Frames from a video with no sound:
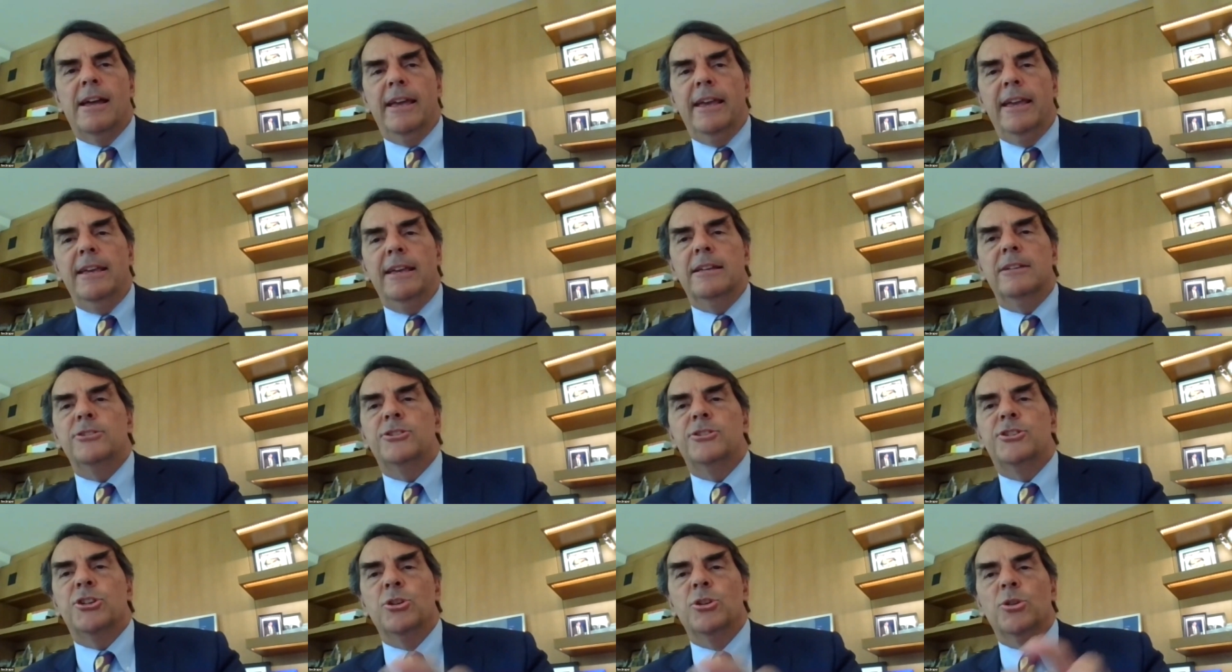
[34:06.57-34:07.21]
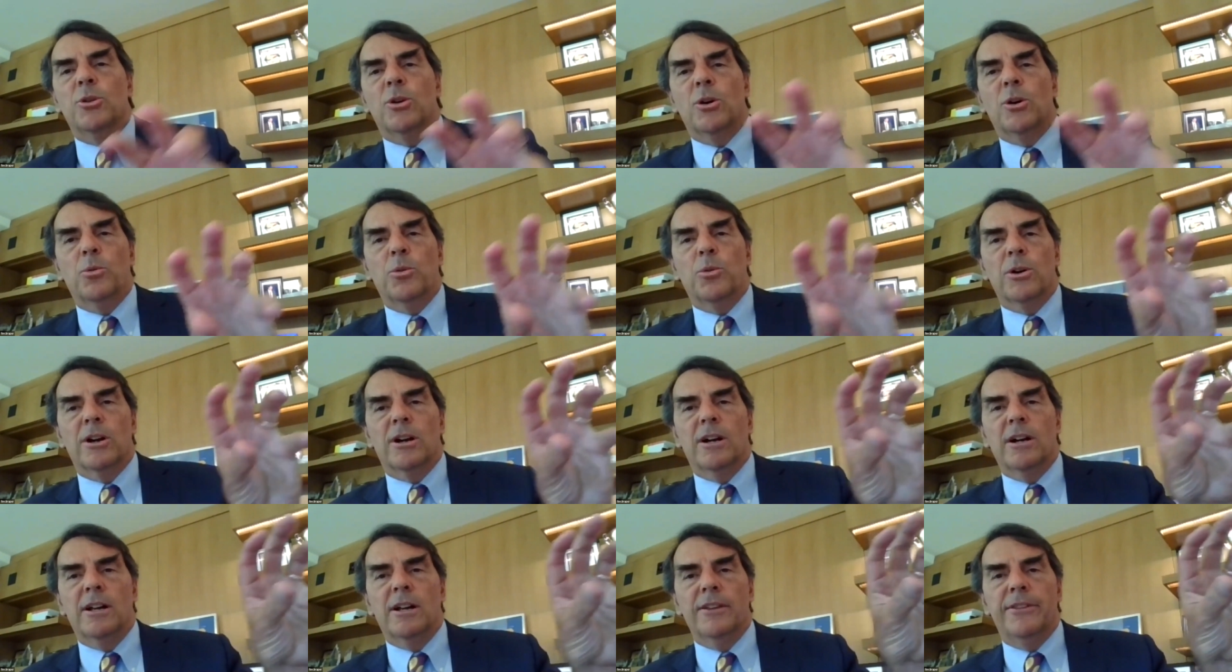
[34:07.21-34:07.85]
into a
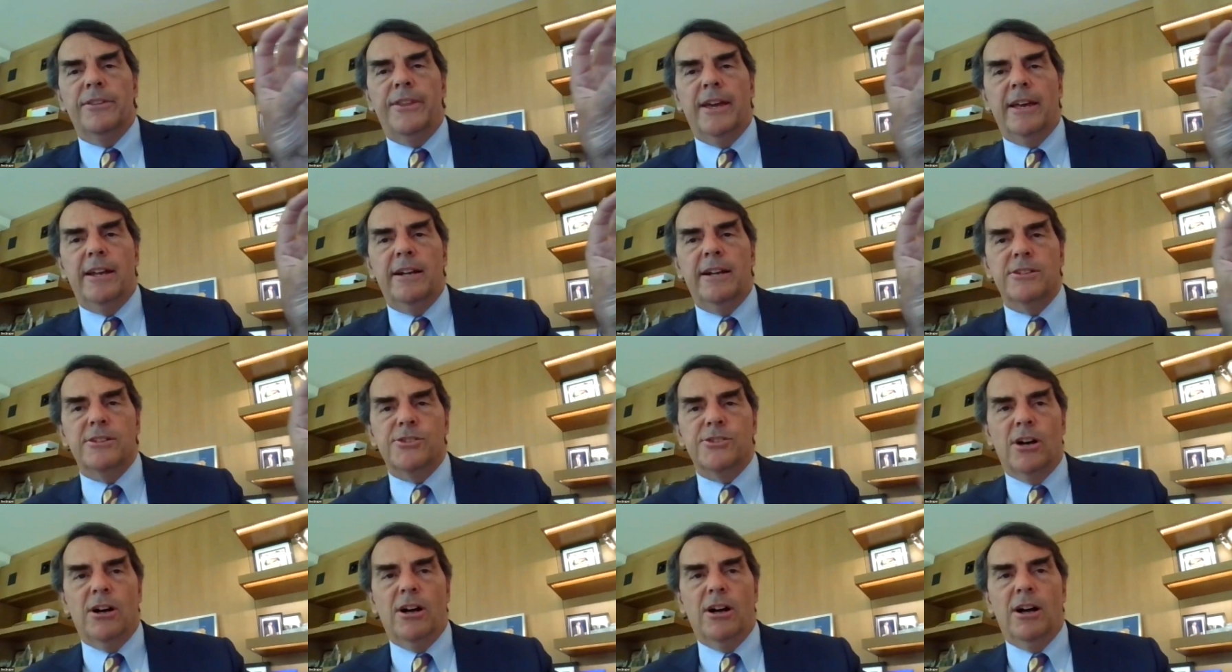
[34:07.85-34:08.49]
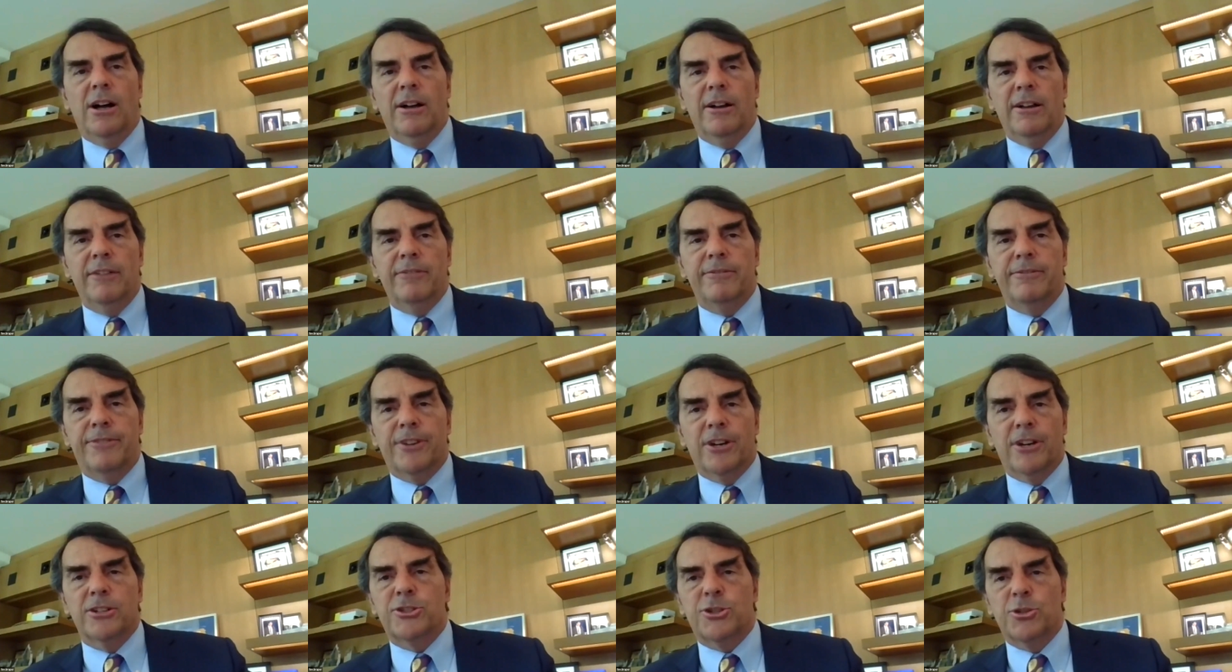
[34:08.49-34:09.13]
world that is all
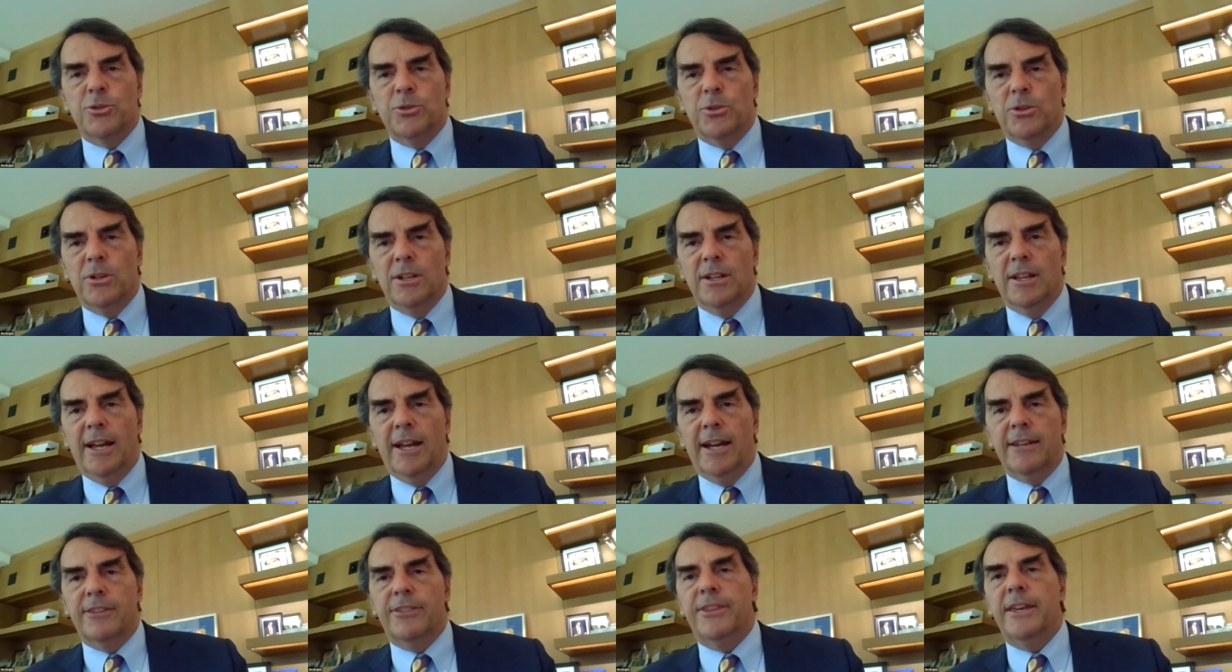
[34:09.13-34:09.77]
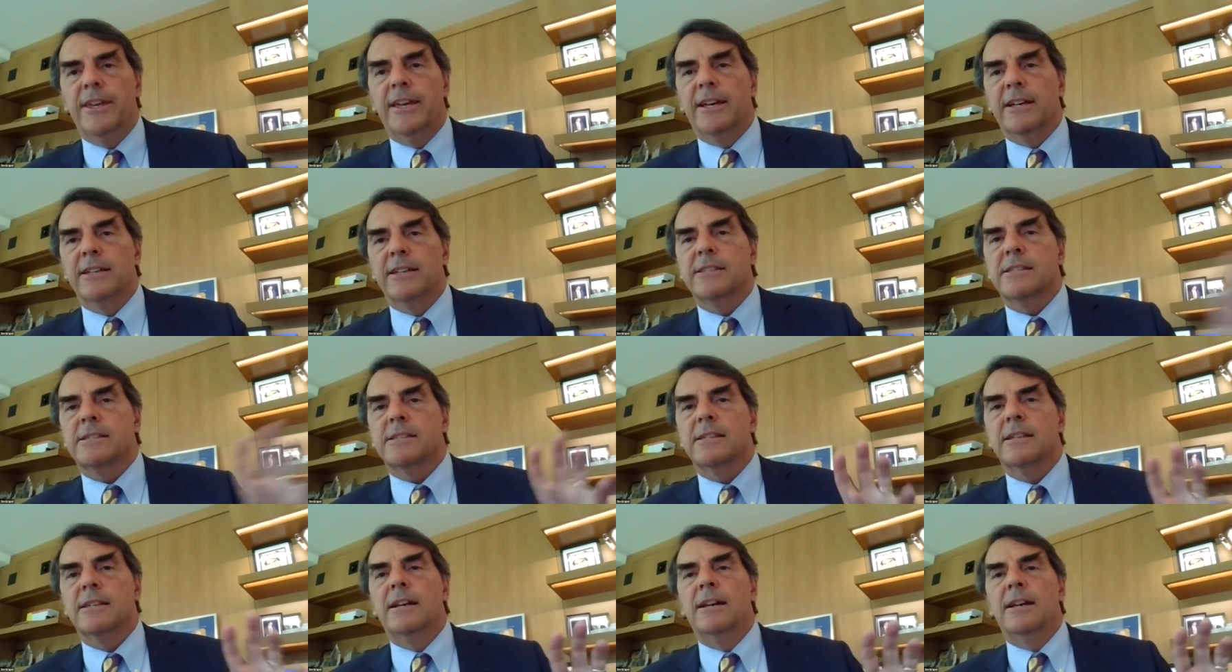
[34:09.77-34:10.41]
virtual like
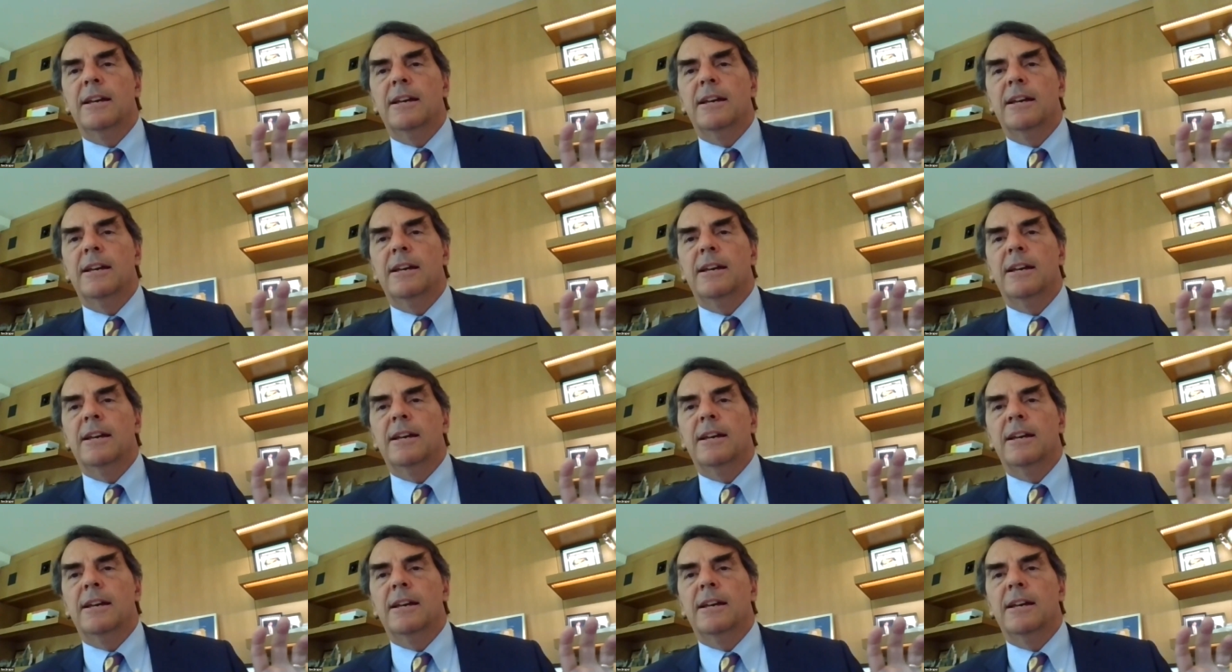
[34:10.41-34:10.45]
this.